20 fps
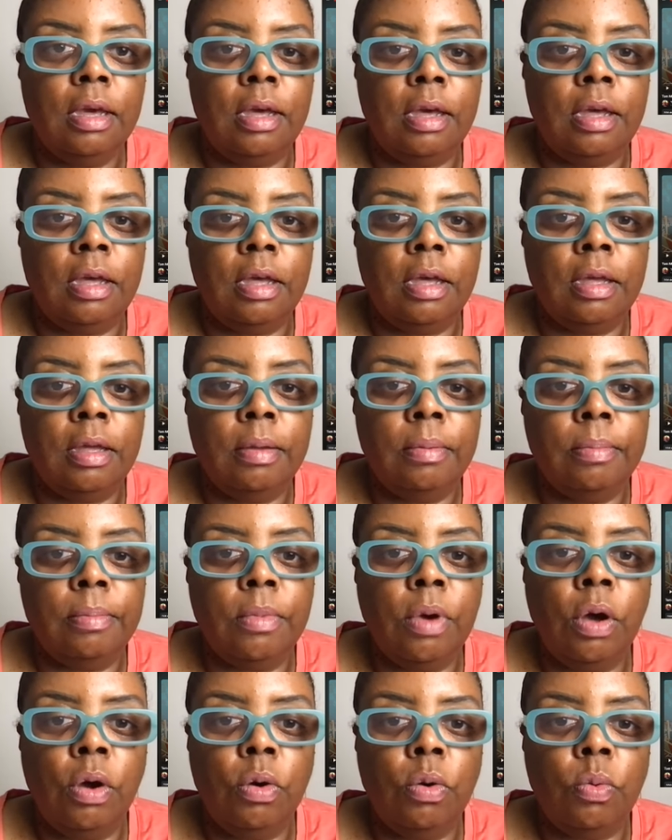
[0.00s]

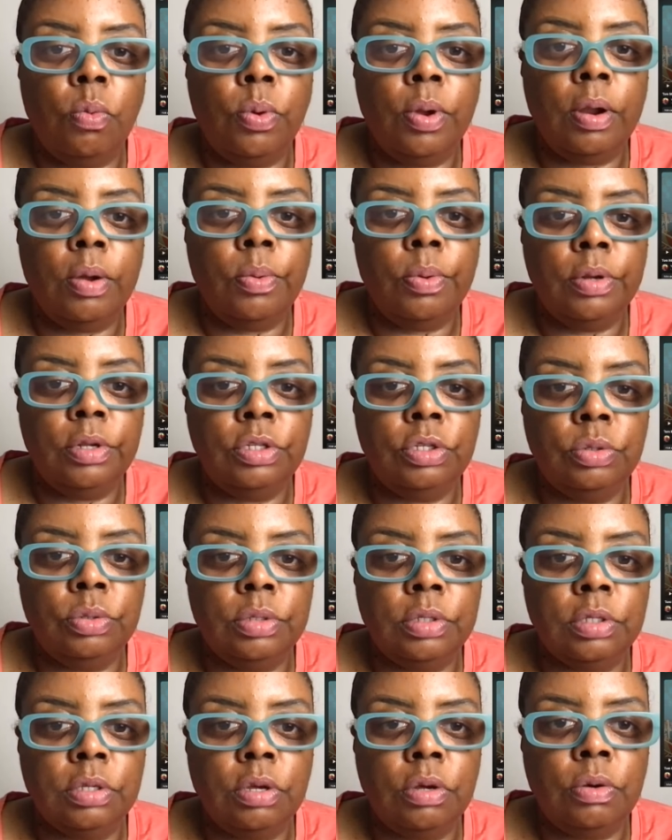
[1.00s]
Um, oh, what I want to
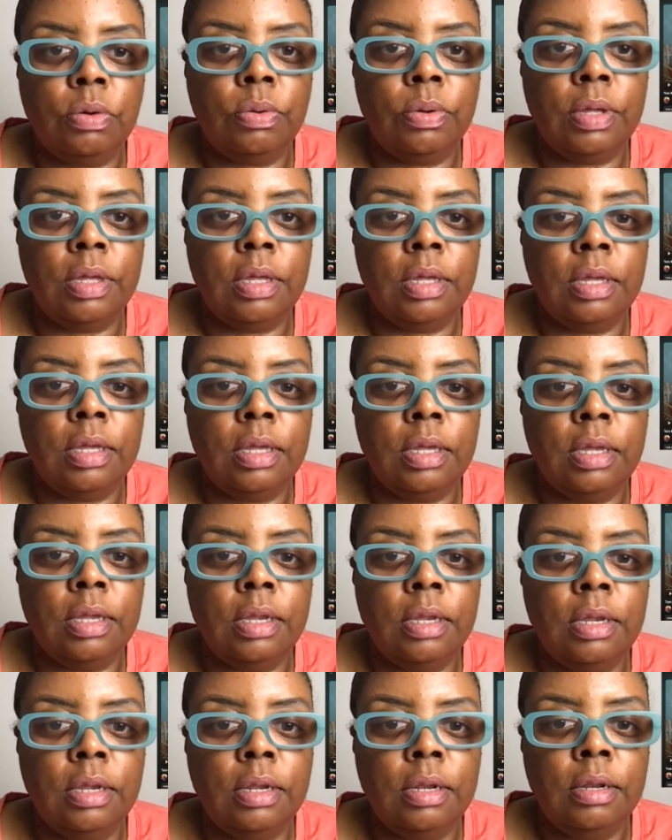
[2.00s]
do is go
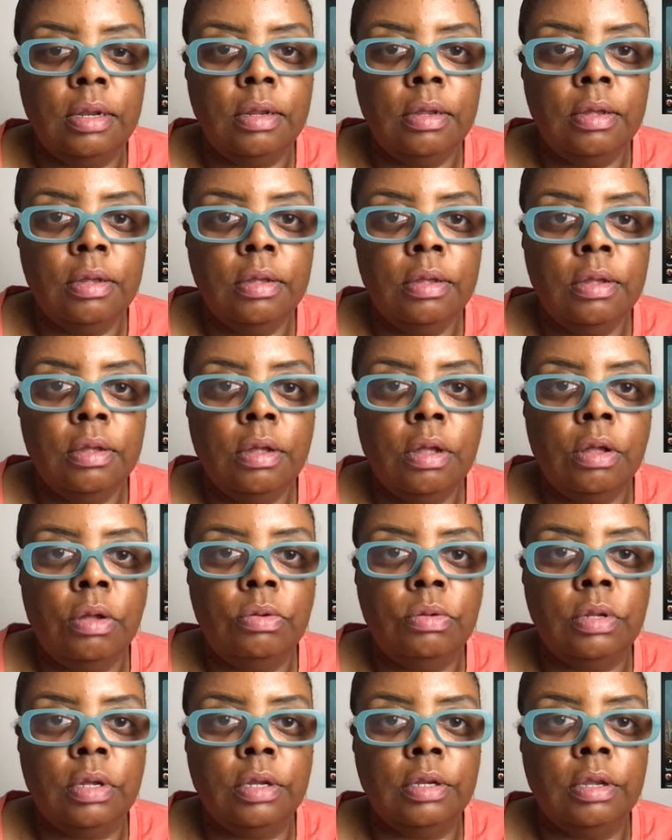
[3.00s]
and
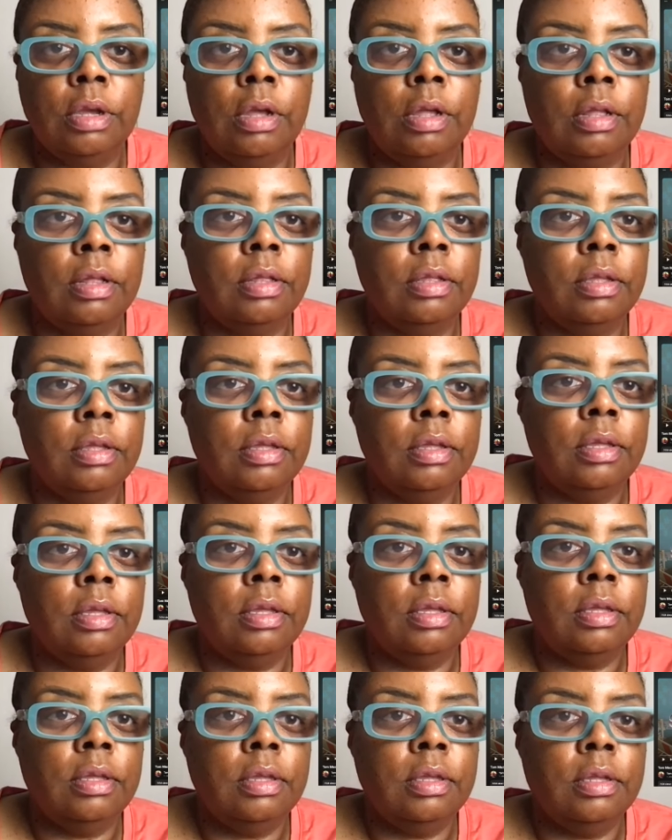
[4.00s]
hold on, y'all.
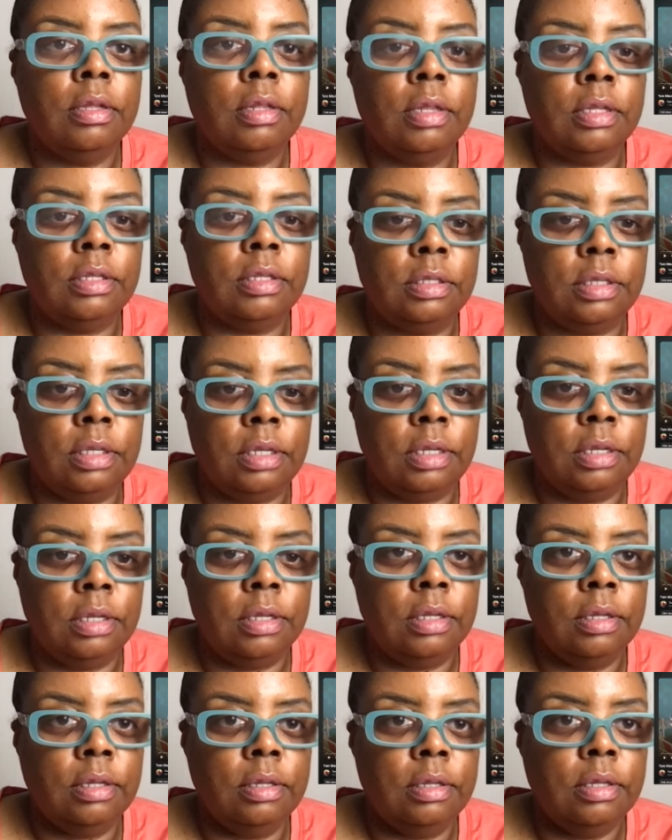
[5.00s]
Let's see.
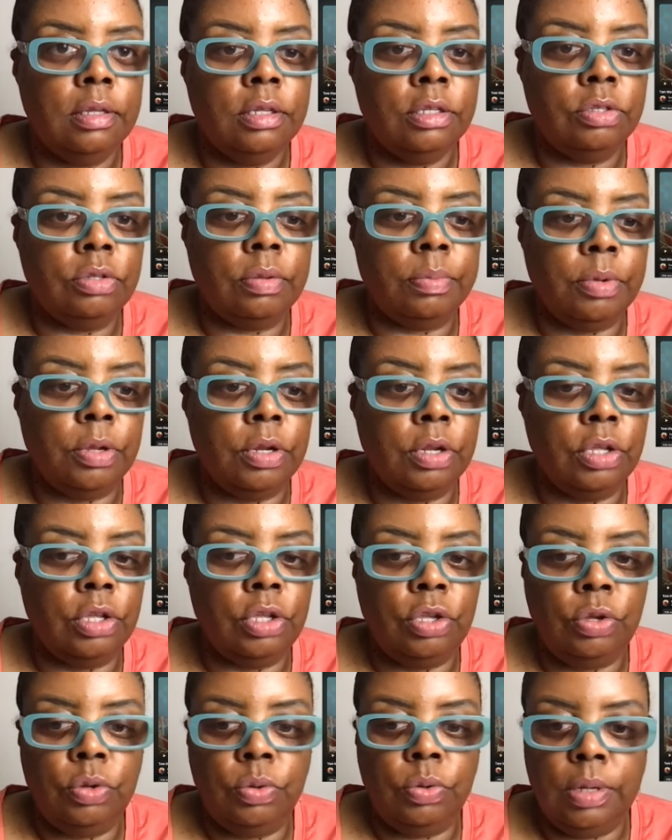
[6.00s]
So I'm going
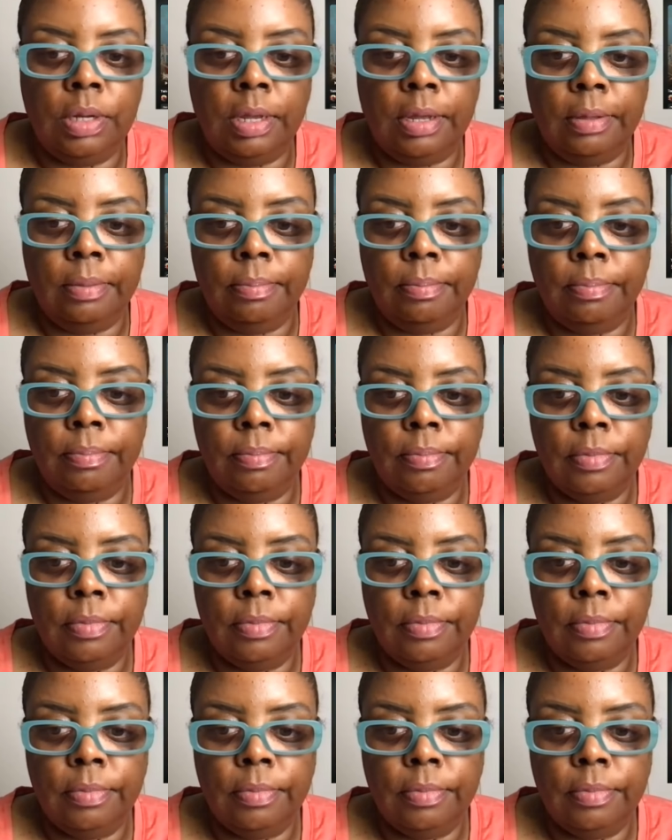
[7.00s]
to cue it up.